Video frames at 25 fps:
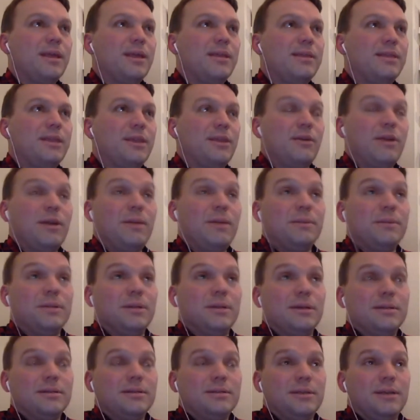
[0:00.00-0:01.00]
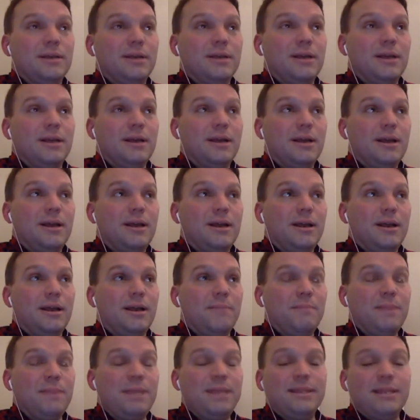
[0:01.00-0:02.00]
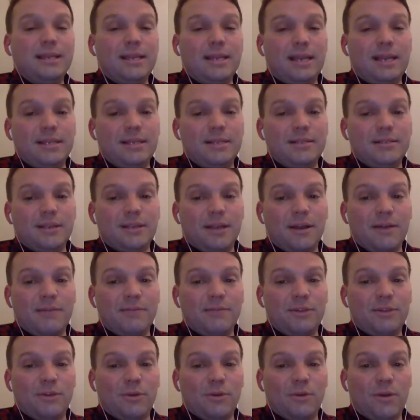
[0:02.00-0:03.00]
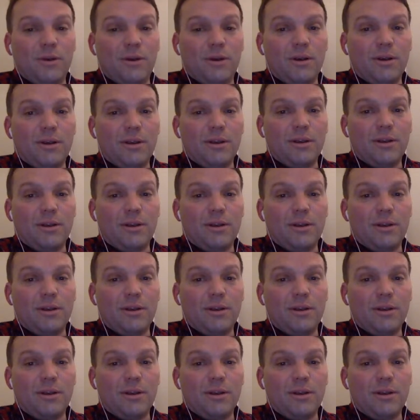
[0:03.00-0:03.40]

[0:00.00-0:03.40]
that you're able to meet the needs of your